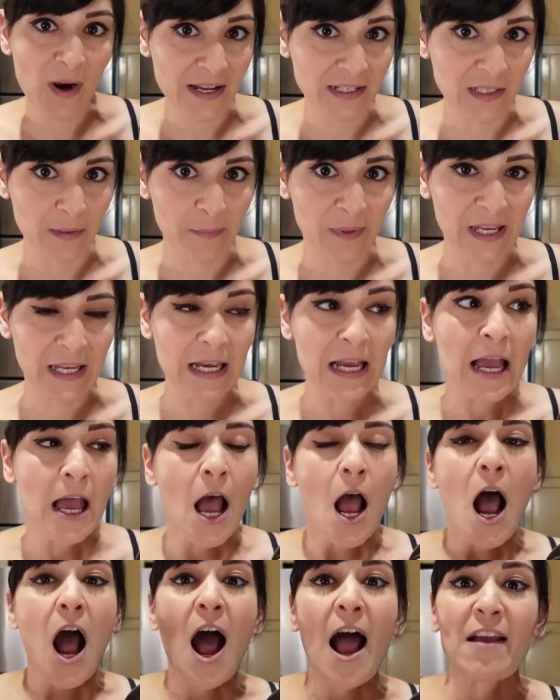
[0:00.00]
recipe.
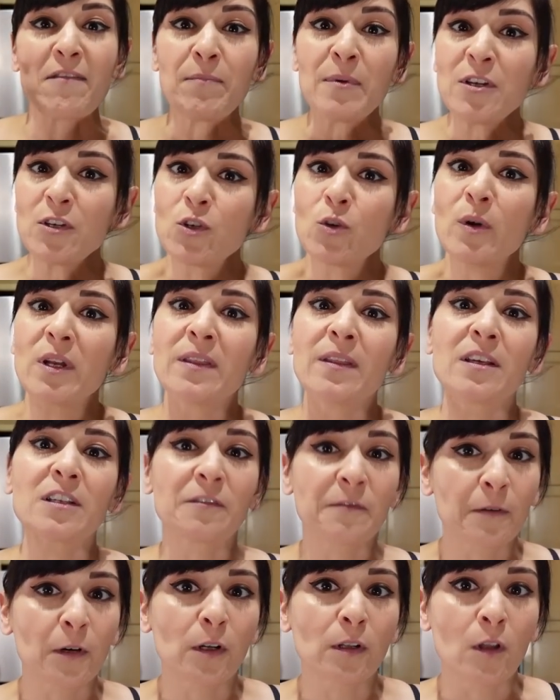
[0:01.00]
I've been doing this
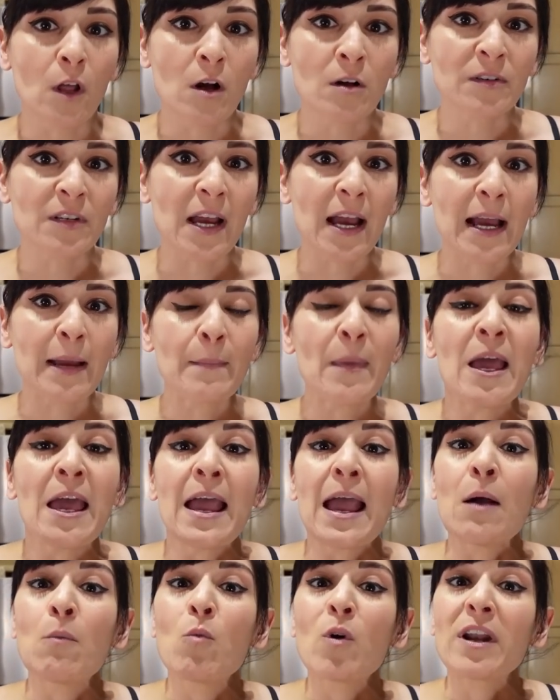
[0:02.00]
for a long time,
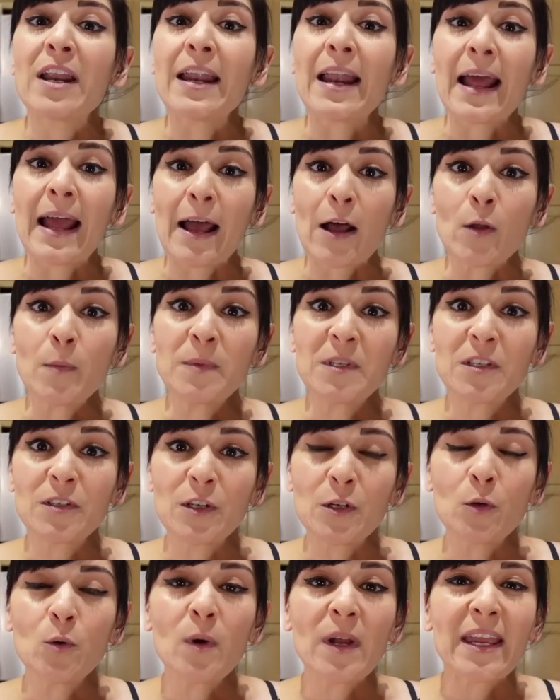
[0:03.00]
and what it helps
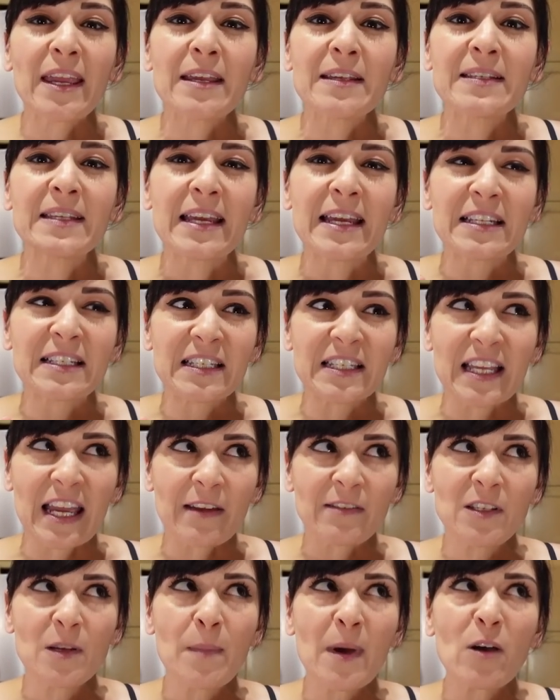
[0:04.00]
do is it
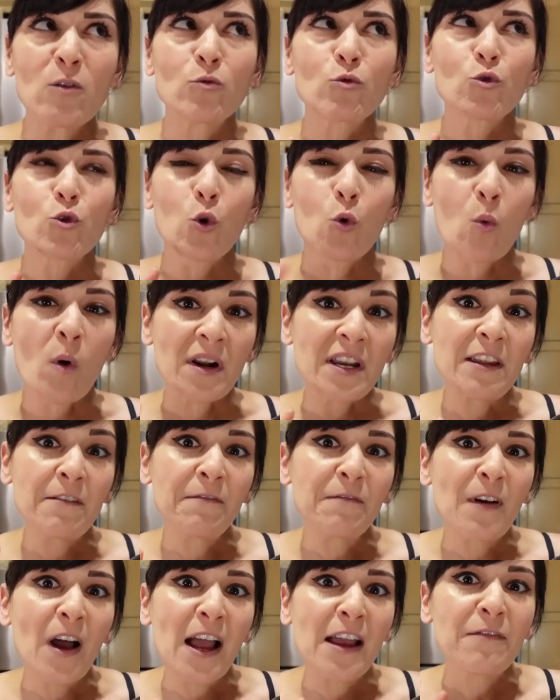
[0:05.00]
saves about
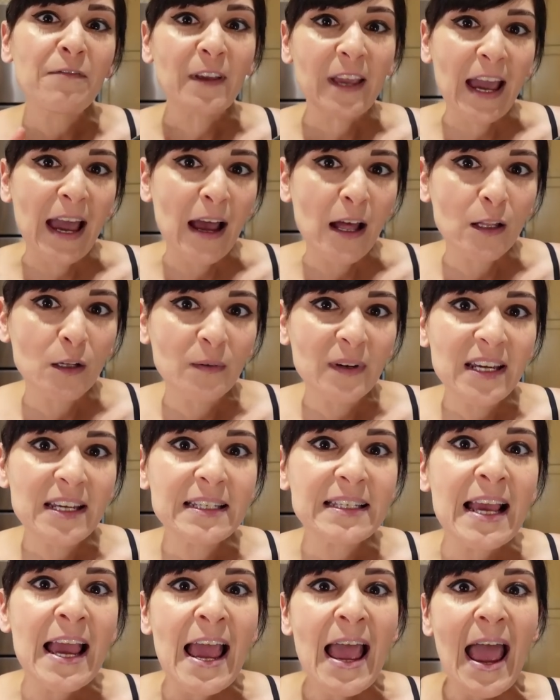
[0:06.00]
25
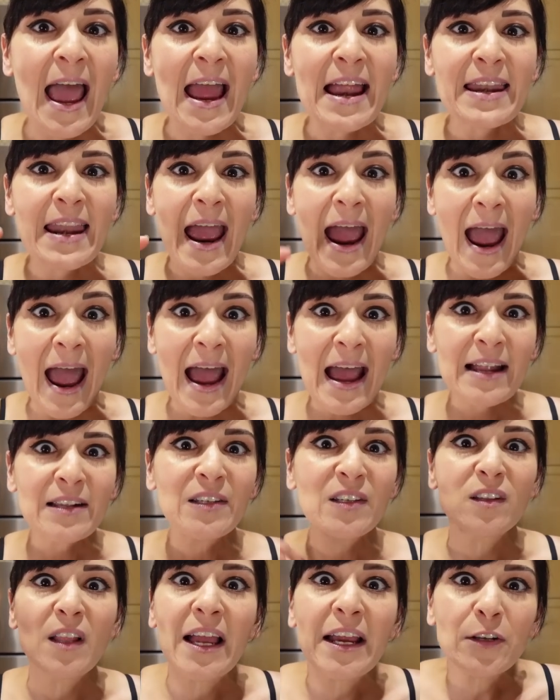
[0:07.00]
calories and
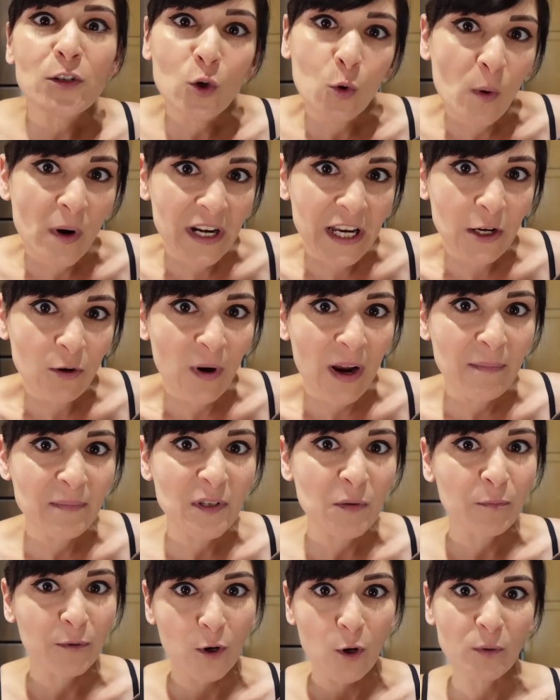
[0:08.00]
adds like 20
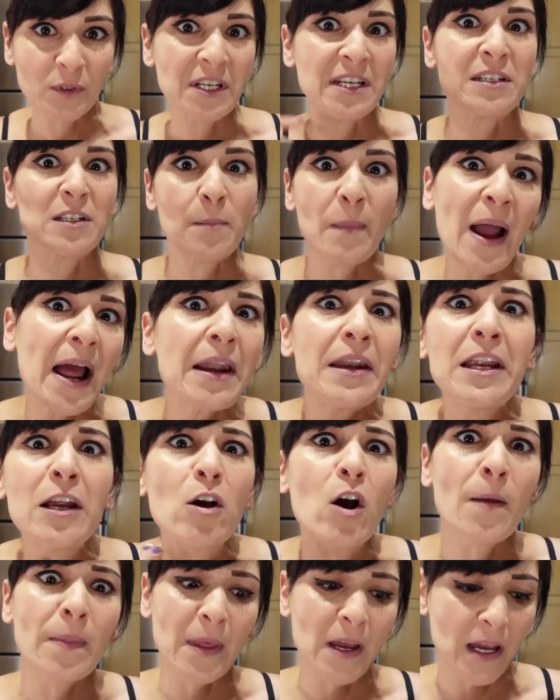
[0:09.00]
grams of protein,
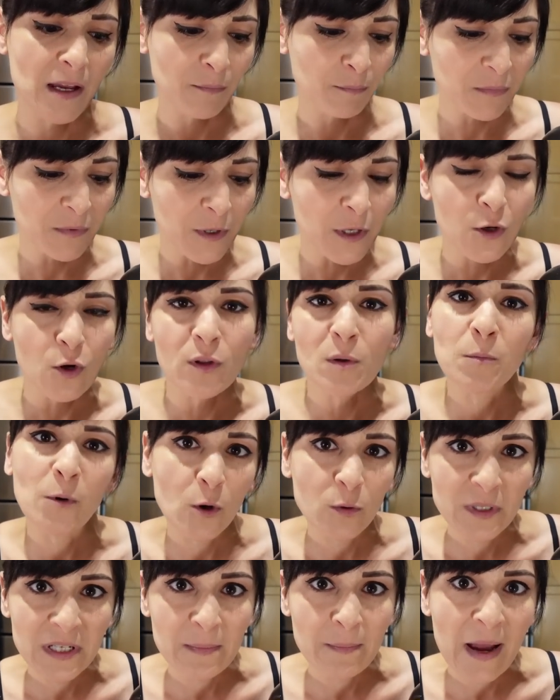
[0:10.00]
depending on the, you know, the
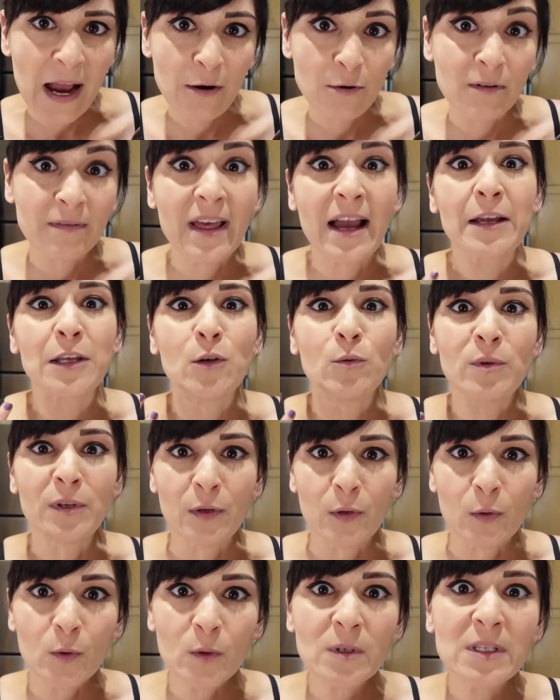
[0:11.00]
protein powder that you
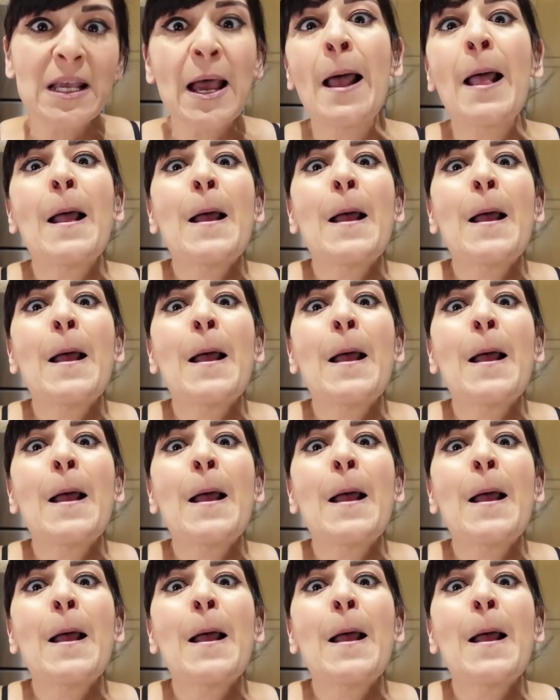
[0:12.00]
use.